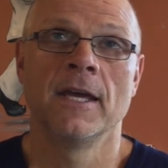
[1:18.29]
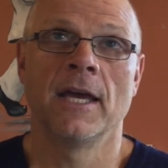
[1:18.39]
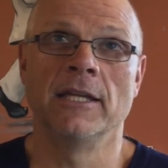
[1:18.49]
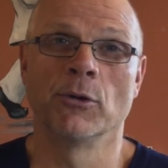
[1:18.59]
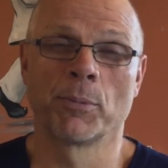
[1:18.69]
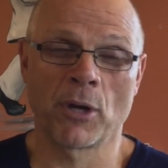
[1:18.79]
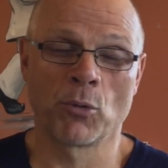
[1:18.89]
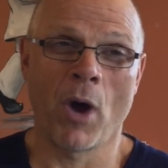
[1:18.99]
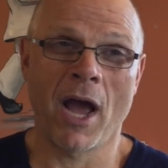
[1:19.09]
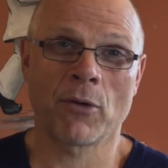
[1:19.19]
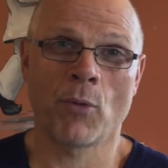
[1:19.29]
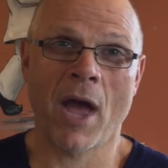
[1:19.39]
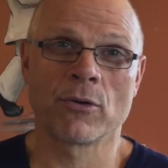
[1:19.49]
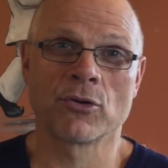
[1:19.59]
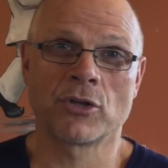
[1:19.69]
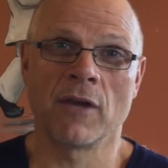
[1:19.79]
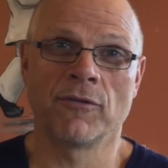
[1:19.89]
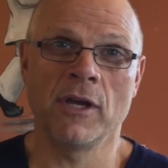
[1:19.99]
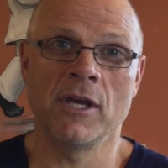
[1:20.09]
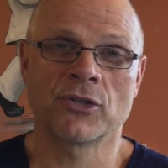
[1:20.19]
And then we played Wagner's
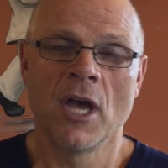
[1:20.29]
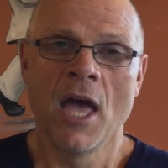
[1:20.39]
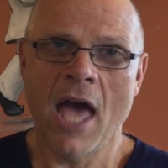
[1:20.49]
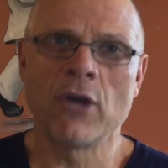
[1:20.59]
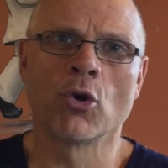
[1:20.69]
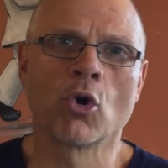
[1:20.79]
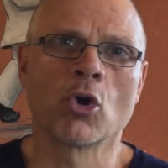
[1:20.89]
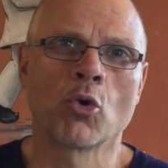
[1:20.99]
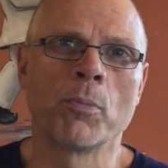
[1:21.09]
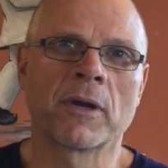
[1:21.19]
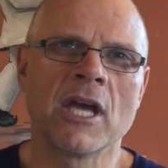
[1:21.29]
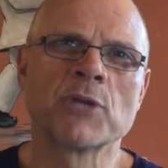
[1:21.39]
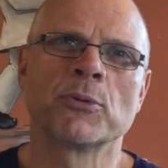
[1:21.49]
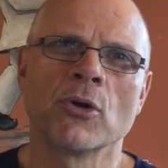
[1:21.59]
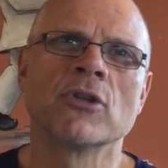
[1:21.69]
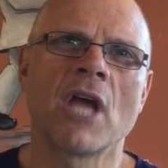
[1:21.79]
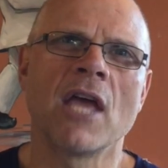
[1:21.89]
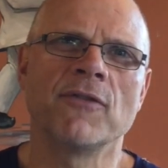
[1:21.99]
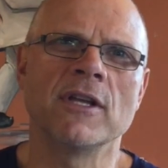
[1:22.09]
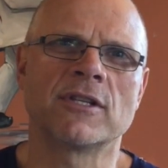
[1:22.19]
JVs, and they're a good group of kids, but they're a
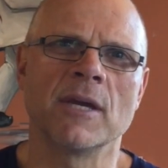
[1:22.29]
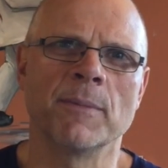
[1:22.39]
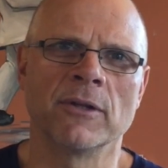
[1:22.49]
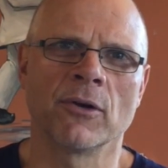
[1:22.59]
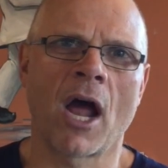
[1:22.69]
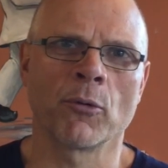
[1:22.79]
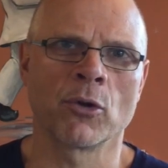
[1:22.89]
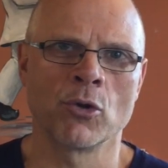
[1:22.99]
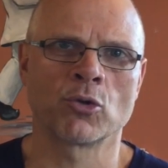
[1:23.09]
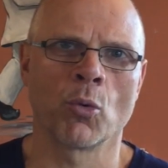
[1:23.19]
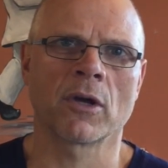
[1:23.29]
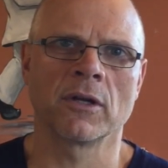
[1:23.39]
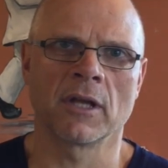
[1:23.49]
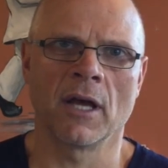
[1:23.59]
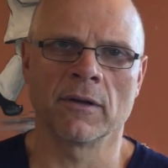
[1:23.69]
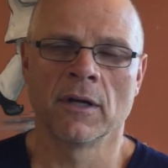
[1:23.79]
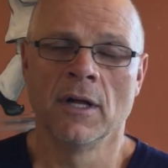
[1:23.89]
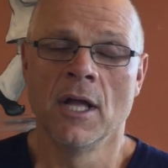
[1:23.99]
JV team, and they're not really used to working together.